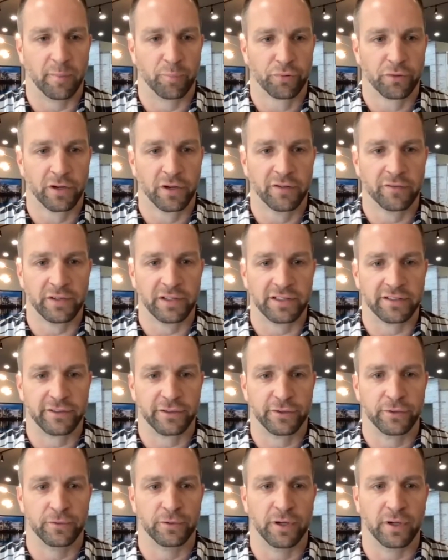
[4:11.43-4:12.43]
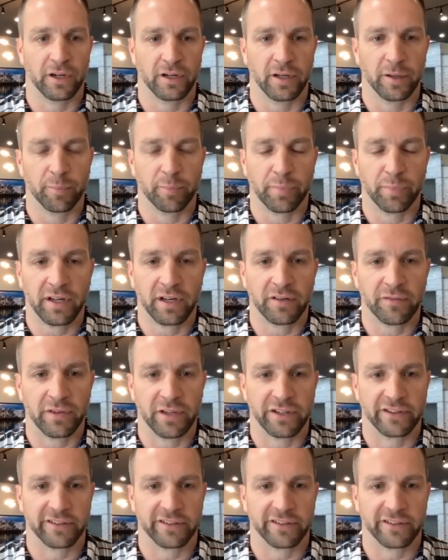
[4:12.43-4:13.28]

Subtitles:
privy to a good bit of it